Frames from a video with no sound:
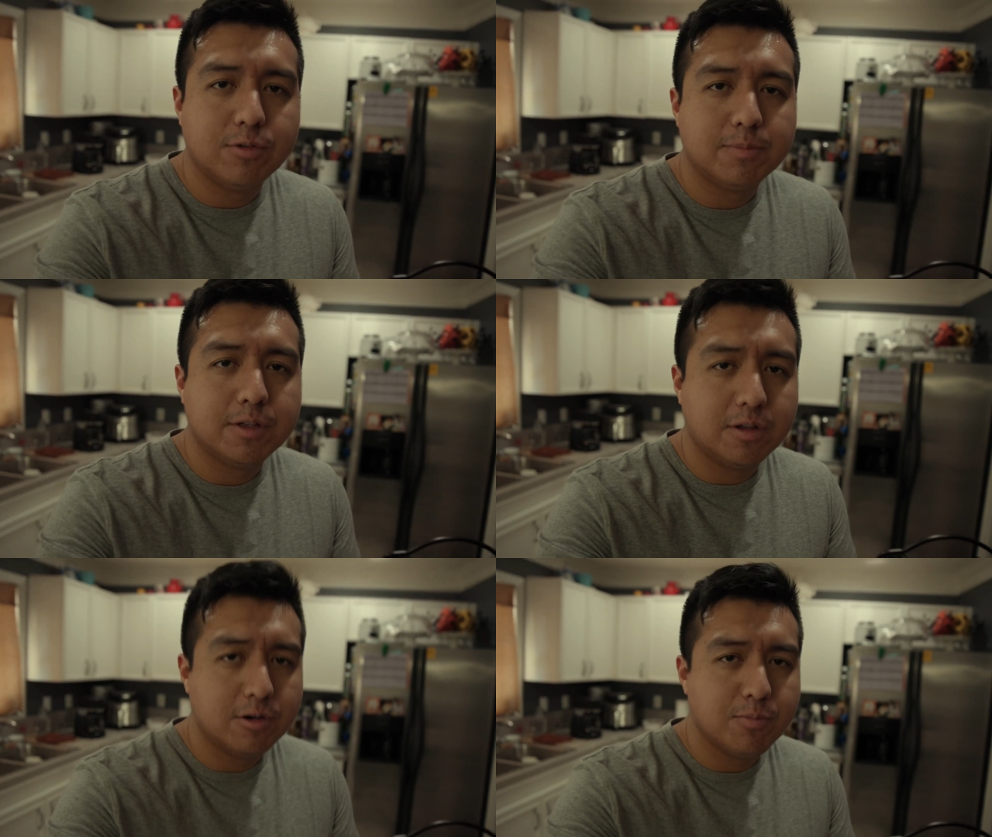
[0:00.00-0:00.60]
I'm not
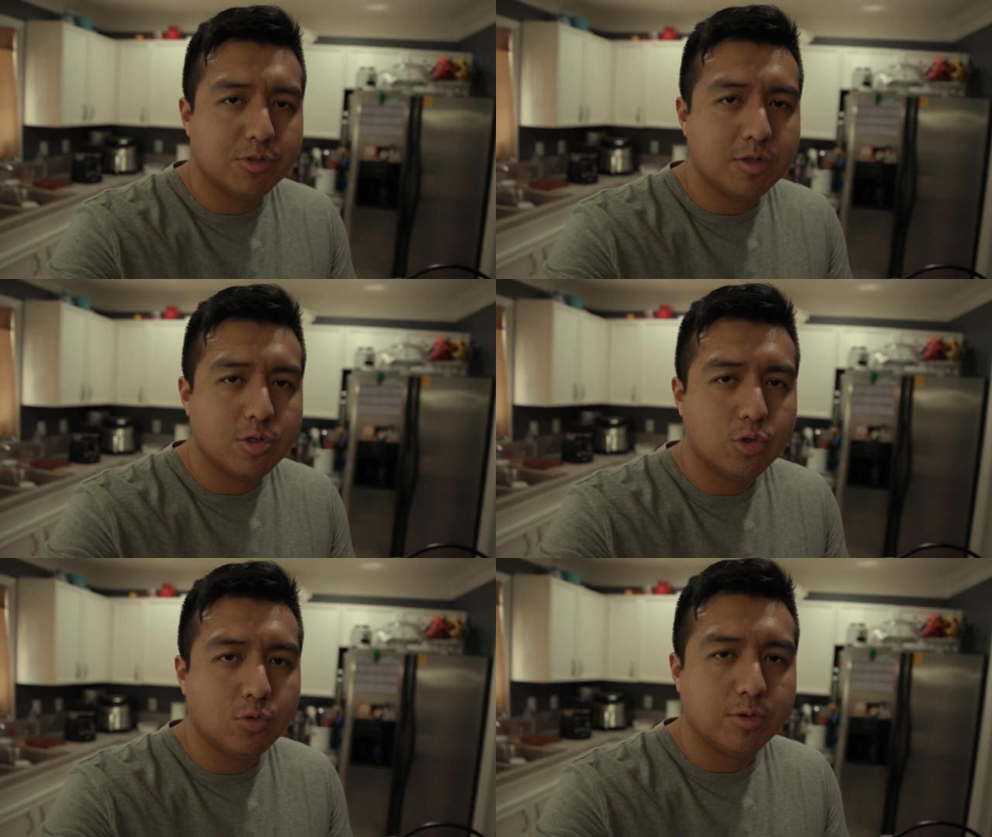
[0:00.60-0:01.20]
100%
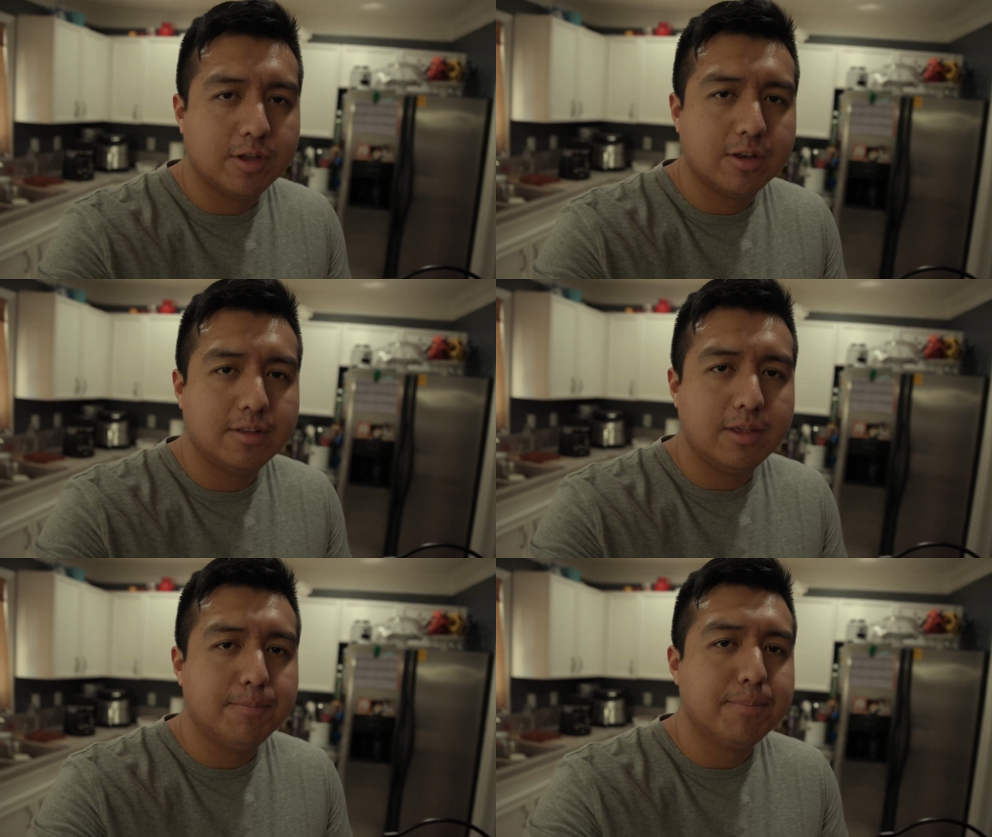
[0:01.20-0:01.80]
sure yet. I
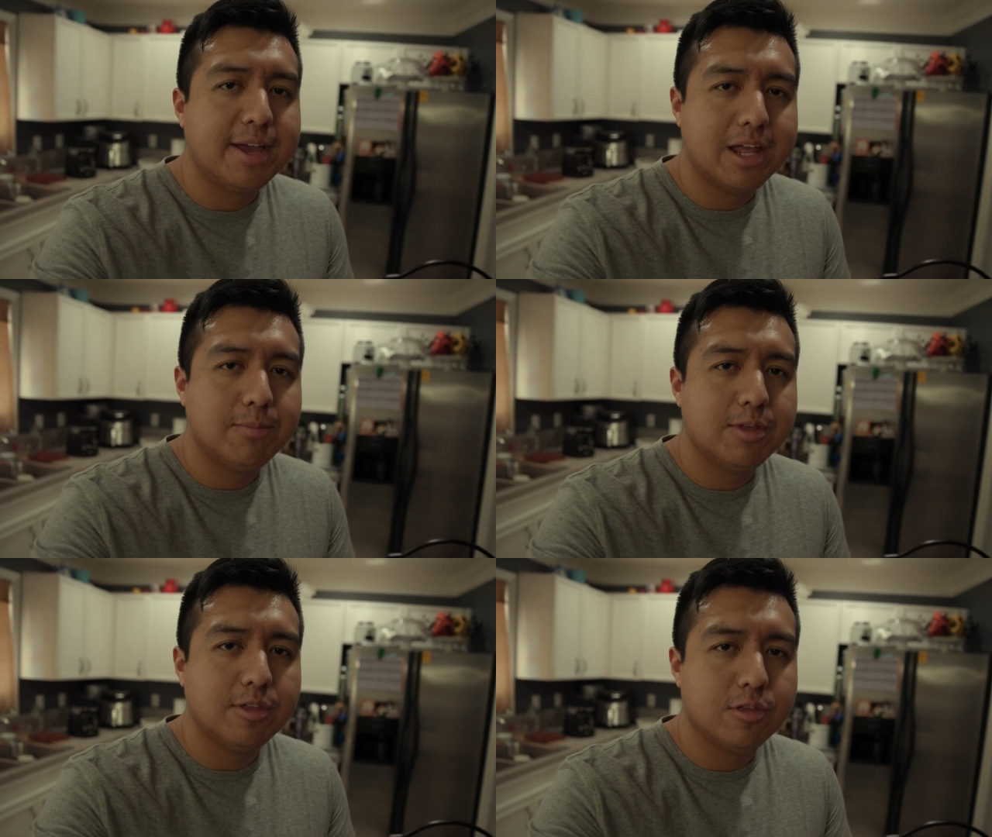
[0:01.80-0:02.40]
think
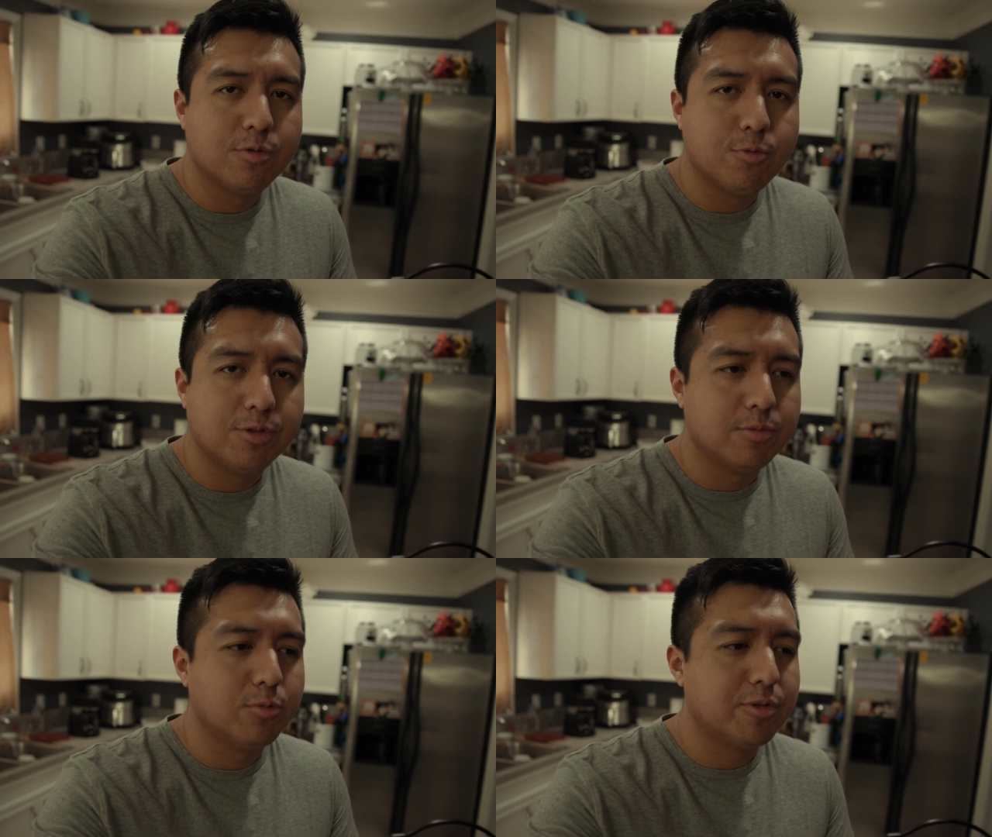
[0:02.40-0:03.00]
Miami seems more
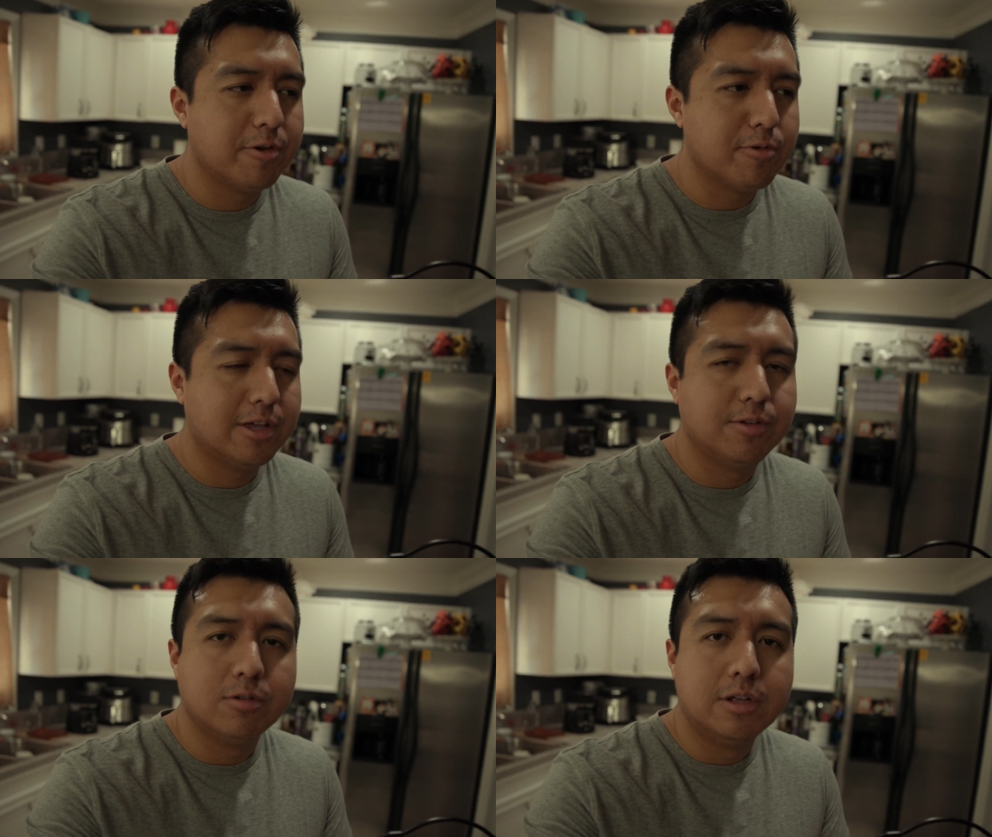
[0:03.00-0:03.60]
reasonable than
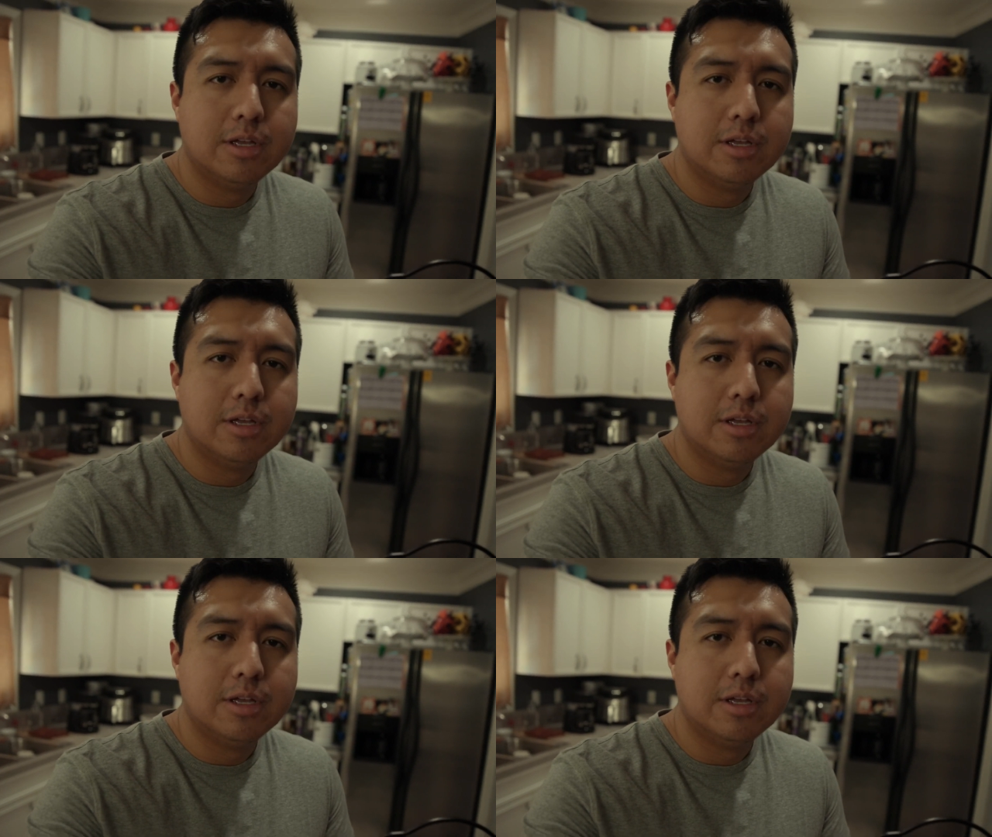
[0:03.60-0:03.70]
Orlando